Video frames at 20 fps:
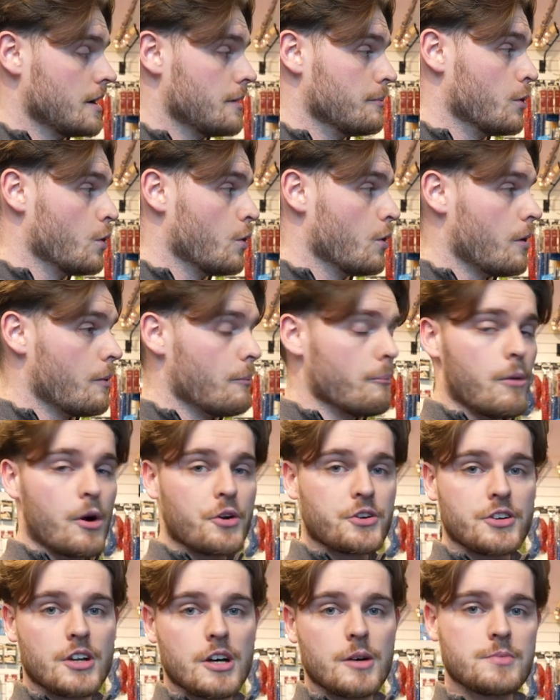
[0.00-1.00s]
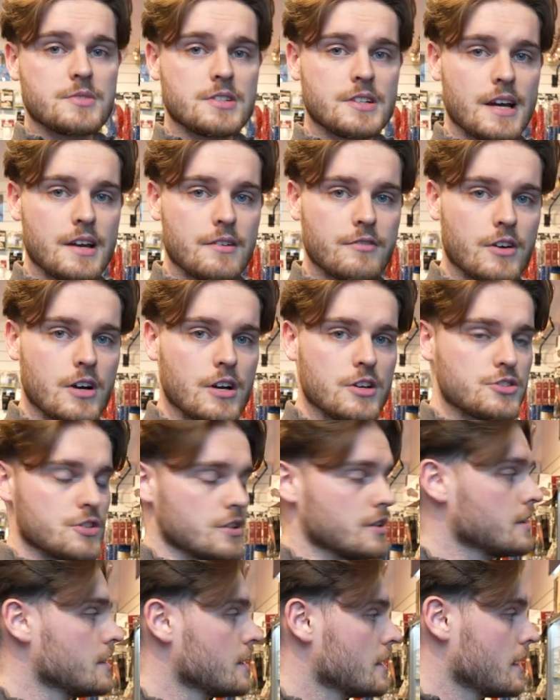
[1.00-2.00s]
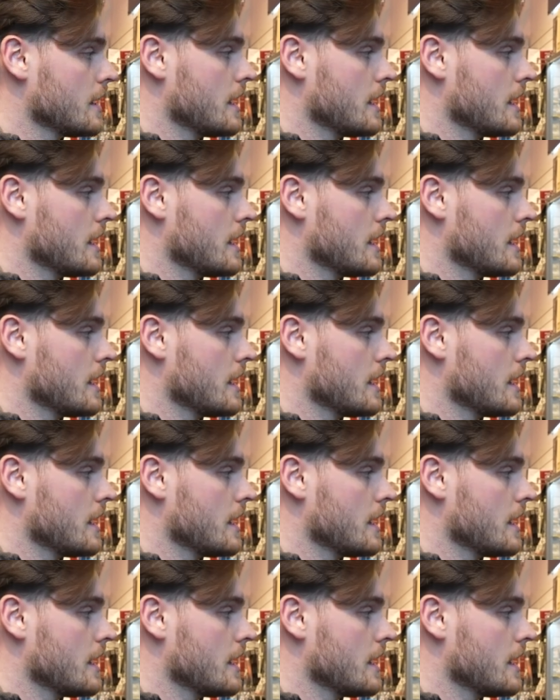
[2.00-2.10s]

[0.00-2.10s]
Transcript: more modern, up-to-date version.